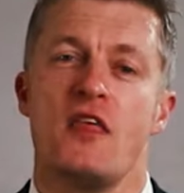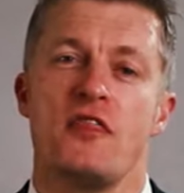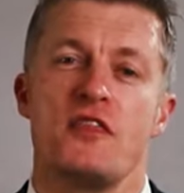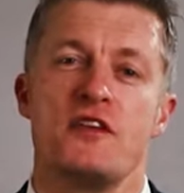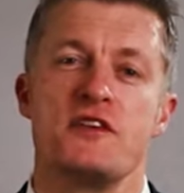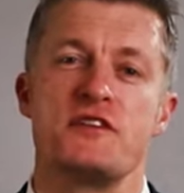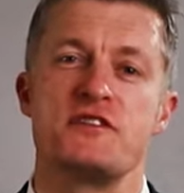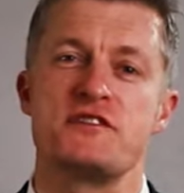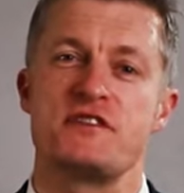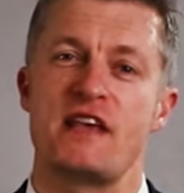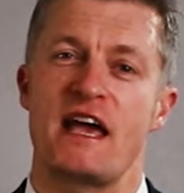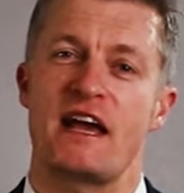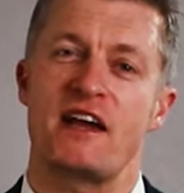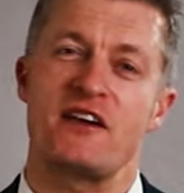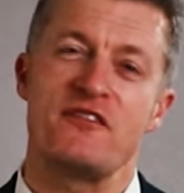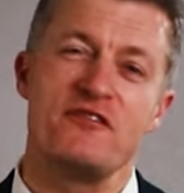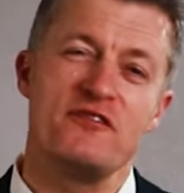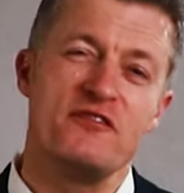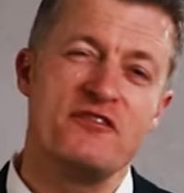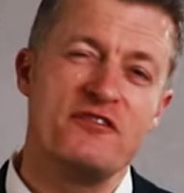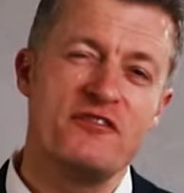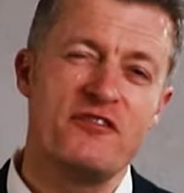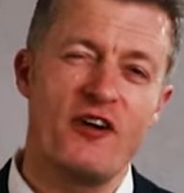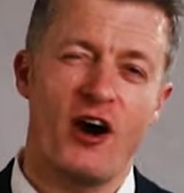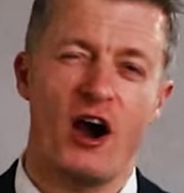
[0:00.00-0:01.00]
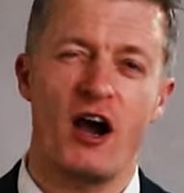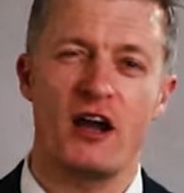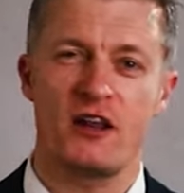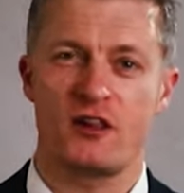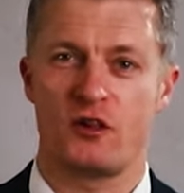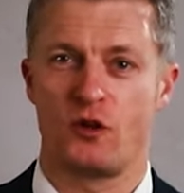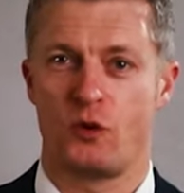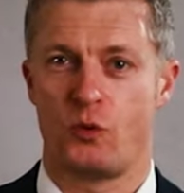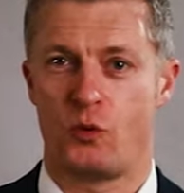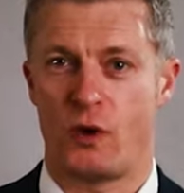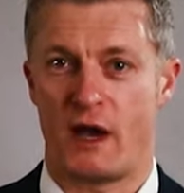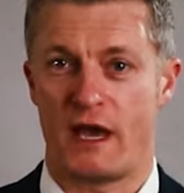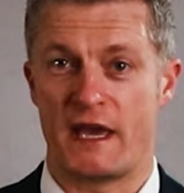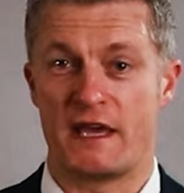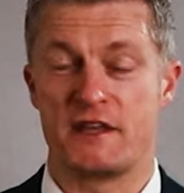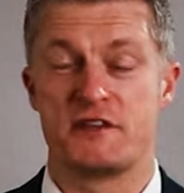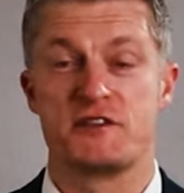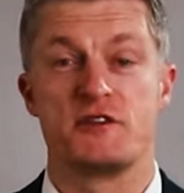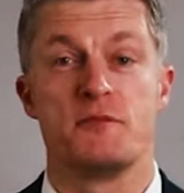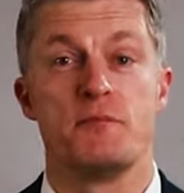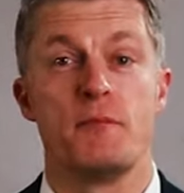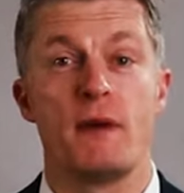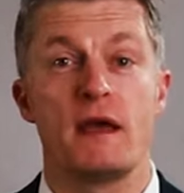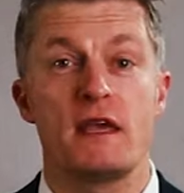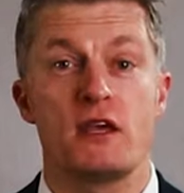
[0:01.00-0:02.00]
the second vital way
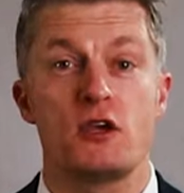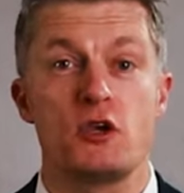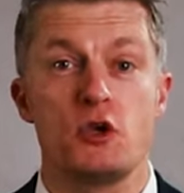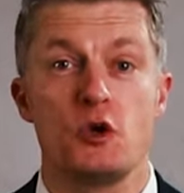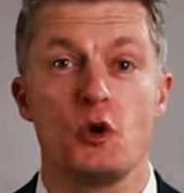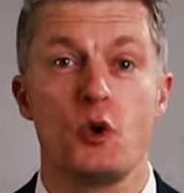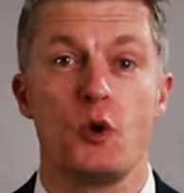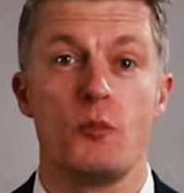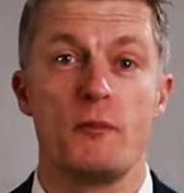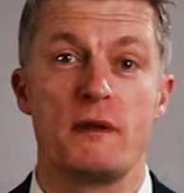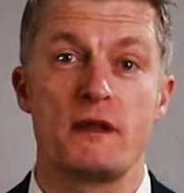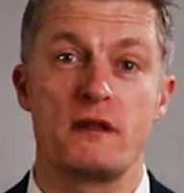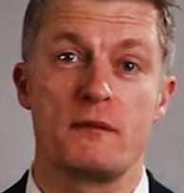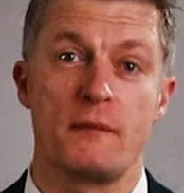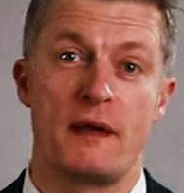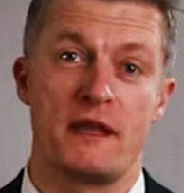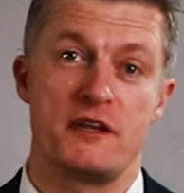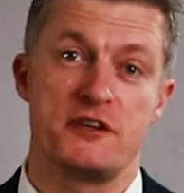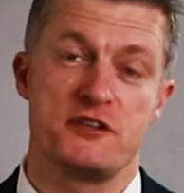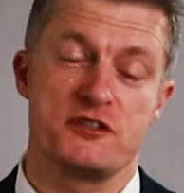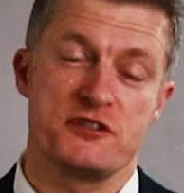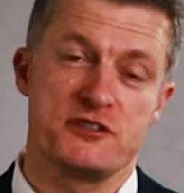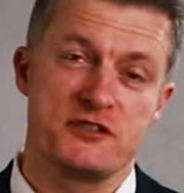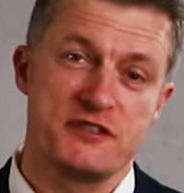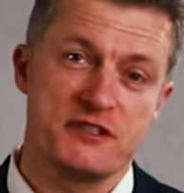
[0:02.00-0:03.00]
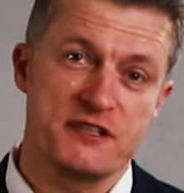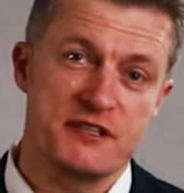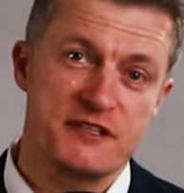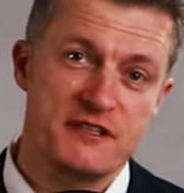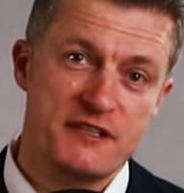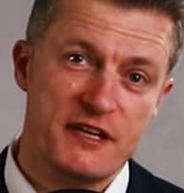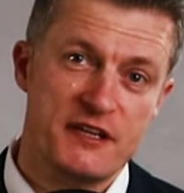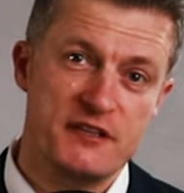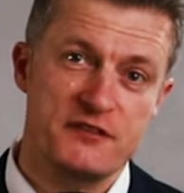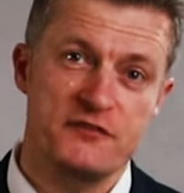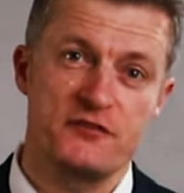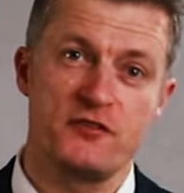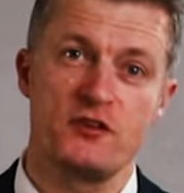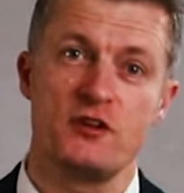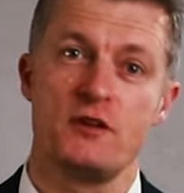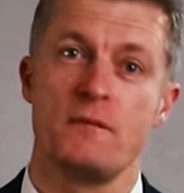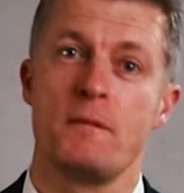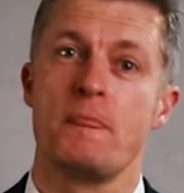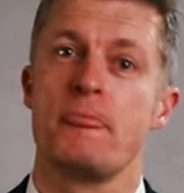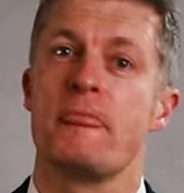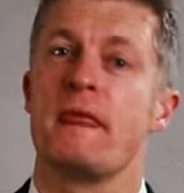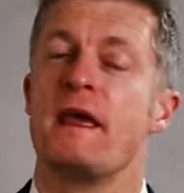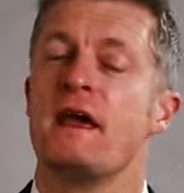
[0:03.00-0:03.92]
to make your middle managers successful